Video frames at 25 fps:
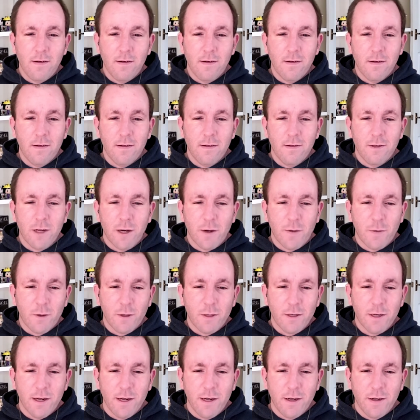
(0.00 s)
in general,
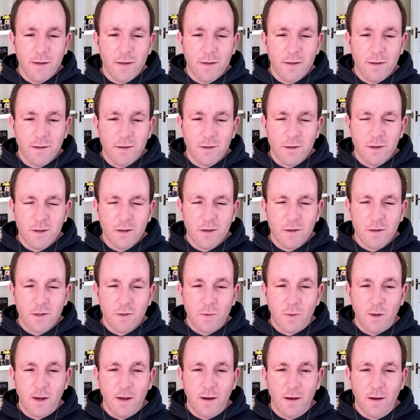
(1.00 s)
she's just a
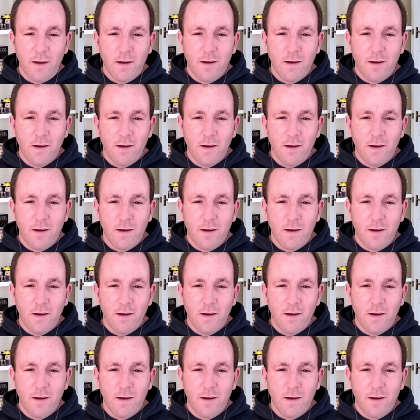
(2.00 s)
sweetheart.